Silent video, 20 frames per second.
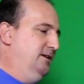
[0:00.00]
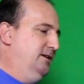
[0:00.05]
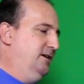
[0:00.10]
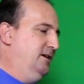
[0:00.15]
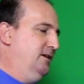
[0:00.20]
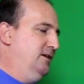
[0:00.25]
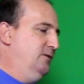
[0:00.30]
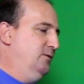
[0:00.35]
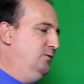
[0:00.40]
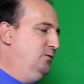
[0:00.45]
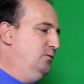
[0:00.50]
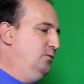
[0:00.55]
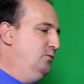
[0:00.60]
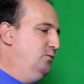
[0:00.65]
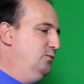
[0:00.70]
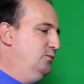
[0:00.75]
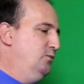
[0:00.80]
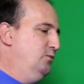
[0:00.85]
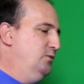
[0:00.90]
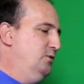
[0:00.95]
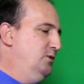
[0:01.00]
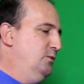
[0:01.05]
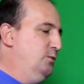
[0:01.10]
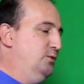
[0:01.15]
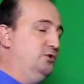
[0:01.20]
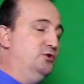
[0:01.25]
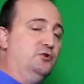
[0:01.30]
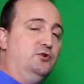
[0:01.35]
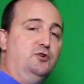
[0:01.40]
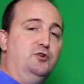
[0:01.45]
Uh,
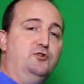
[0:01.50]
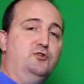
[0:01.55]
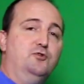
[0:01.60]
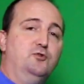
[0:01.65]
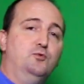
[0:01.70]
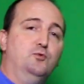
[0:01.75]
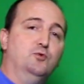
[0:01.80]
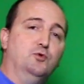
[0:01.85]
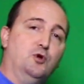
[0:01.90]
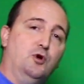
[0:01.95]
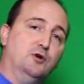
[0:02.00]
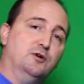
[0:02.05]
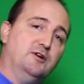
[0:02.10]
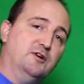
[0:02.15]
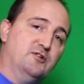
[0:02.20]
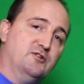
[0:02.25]
when you're going to do long